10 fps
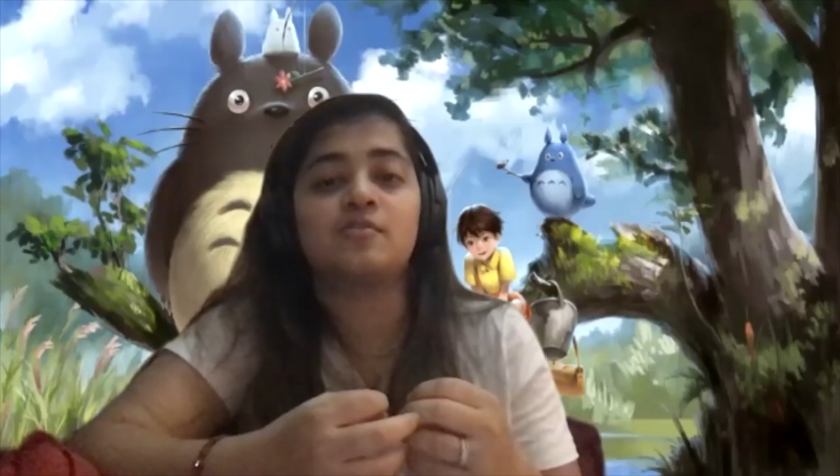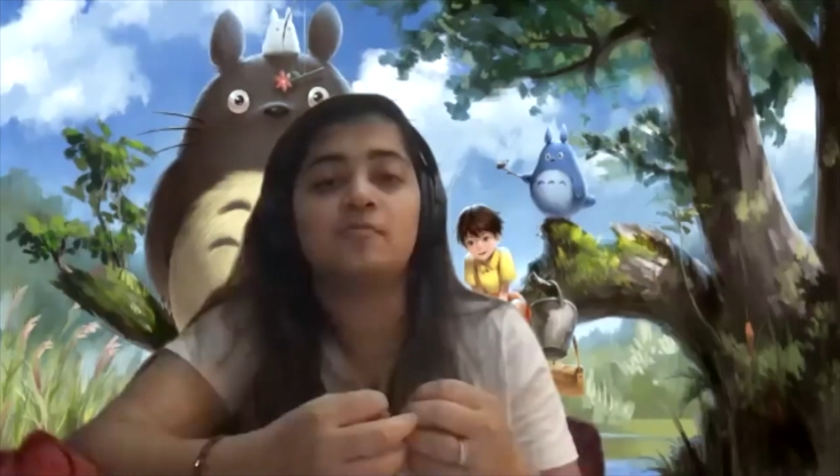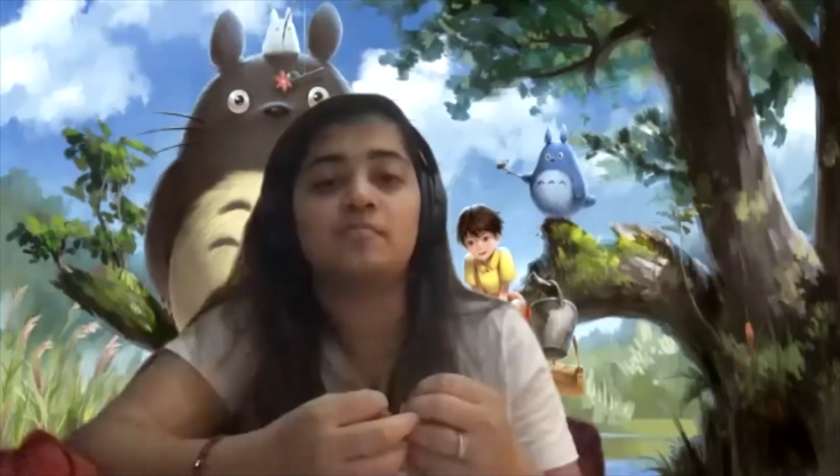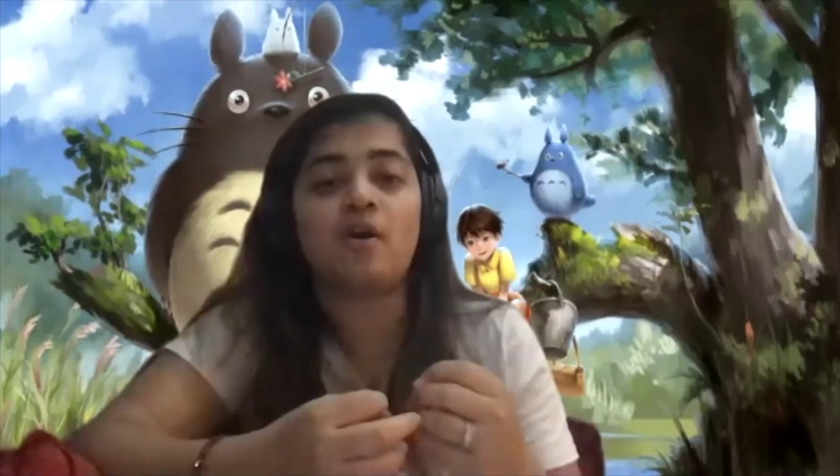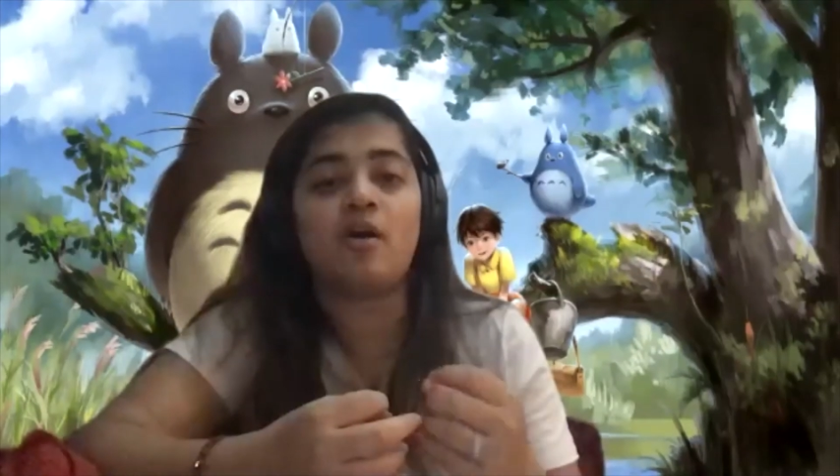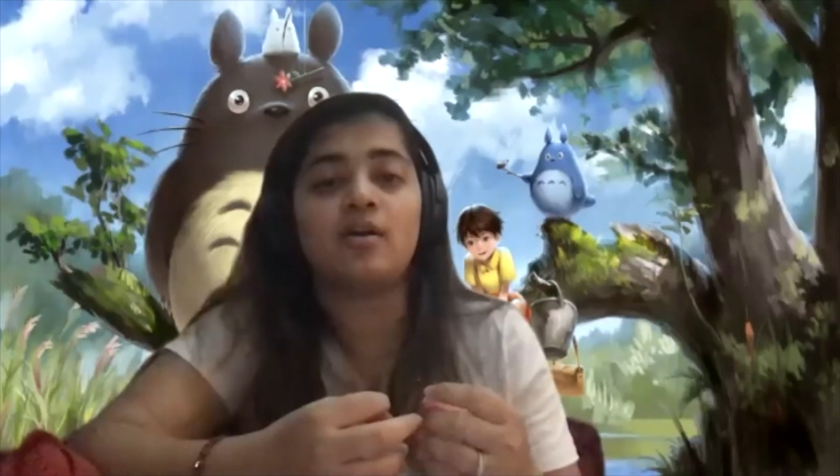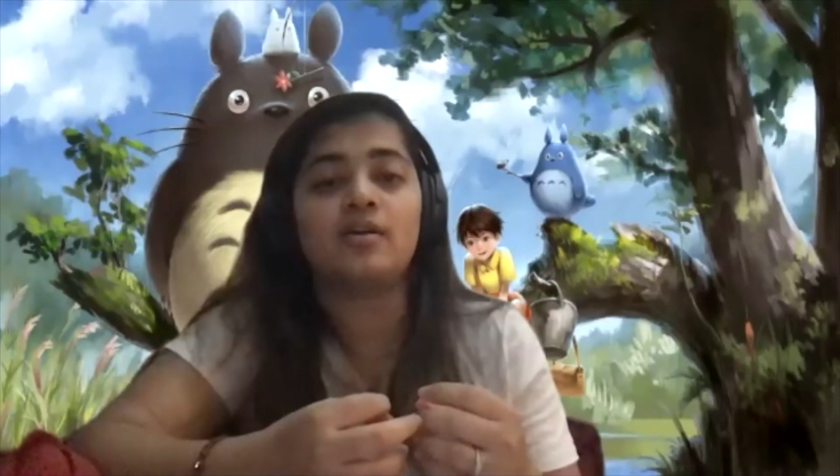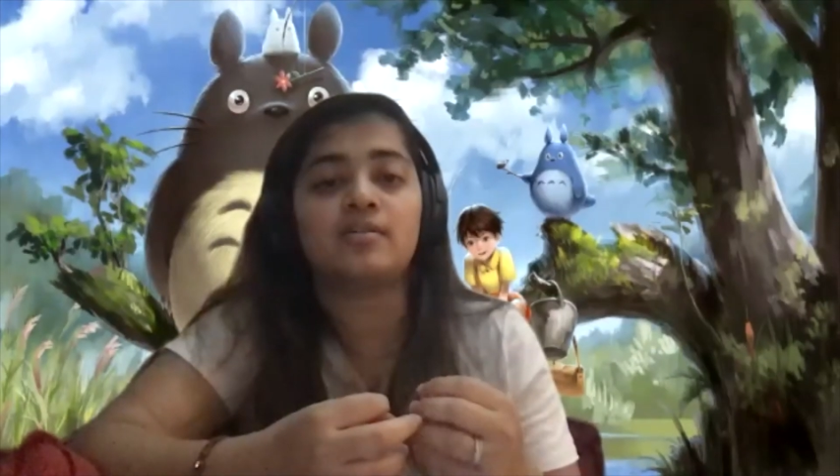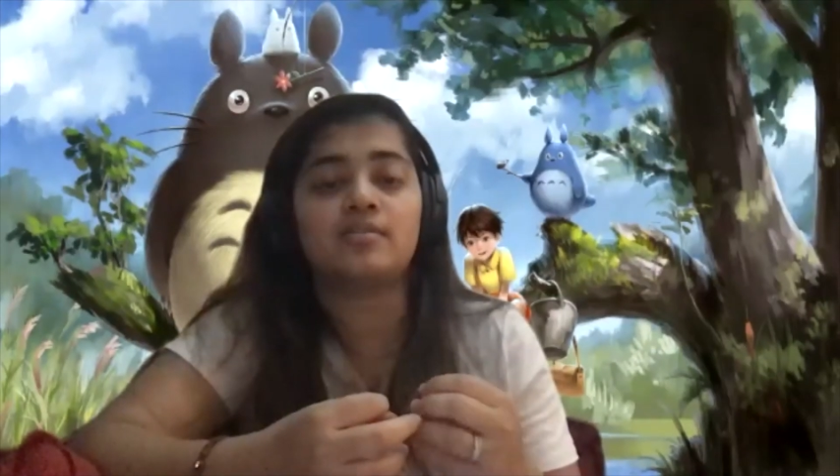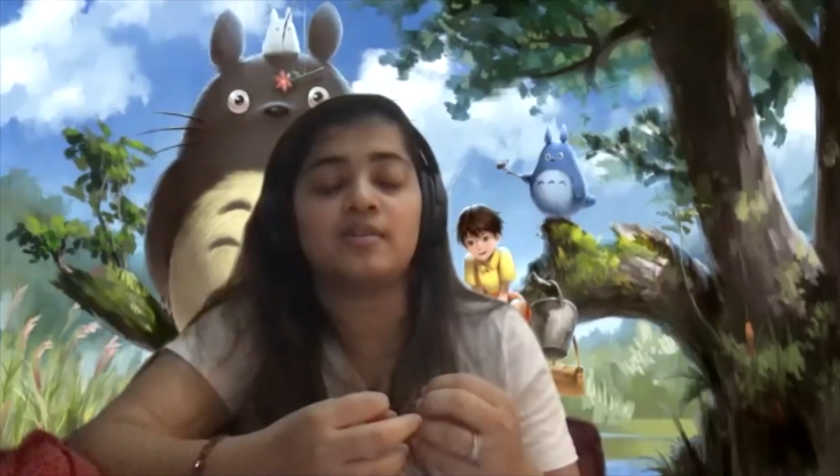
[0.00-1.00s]

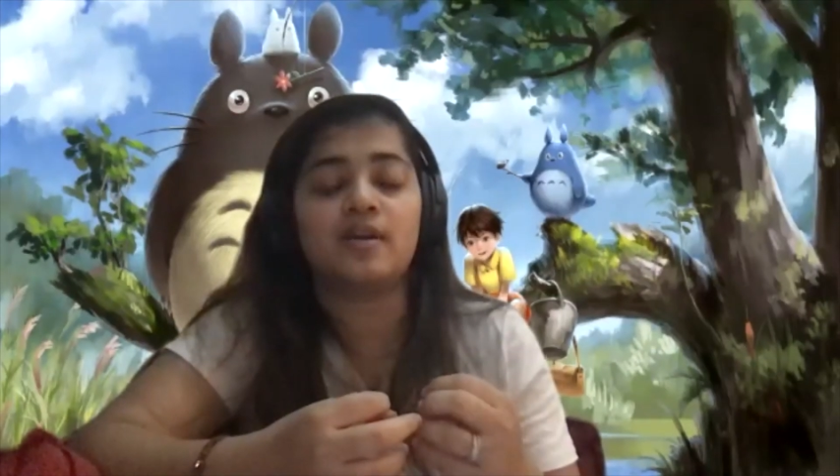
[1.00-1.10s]
product